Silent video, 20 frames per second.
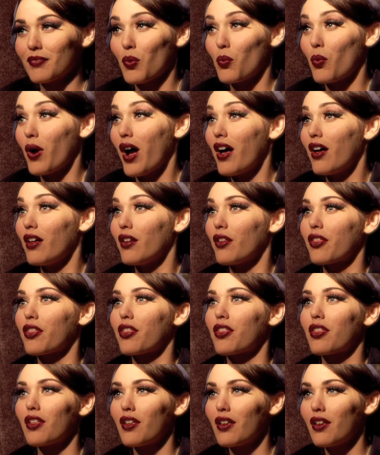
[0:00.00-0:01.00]
wealth,
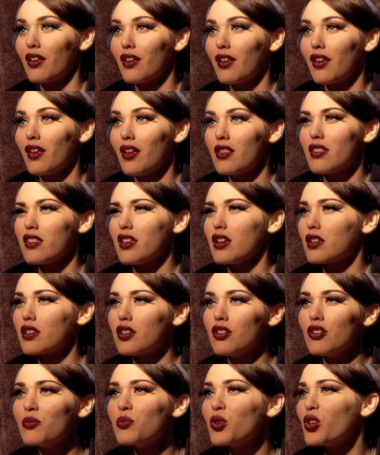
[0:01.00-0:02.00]
the
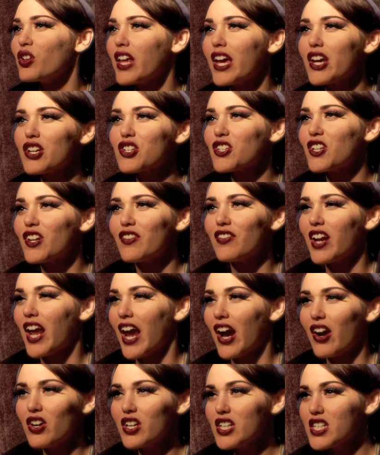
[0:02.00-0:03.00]
accumulation of
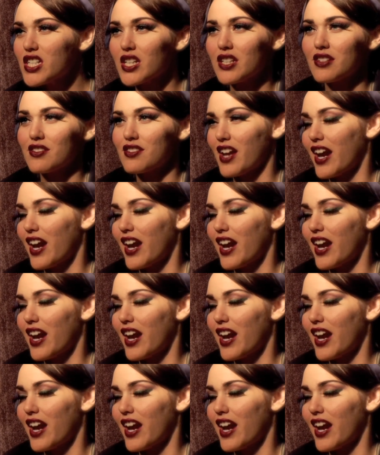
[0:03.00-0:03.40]
inheritance,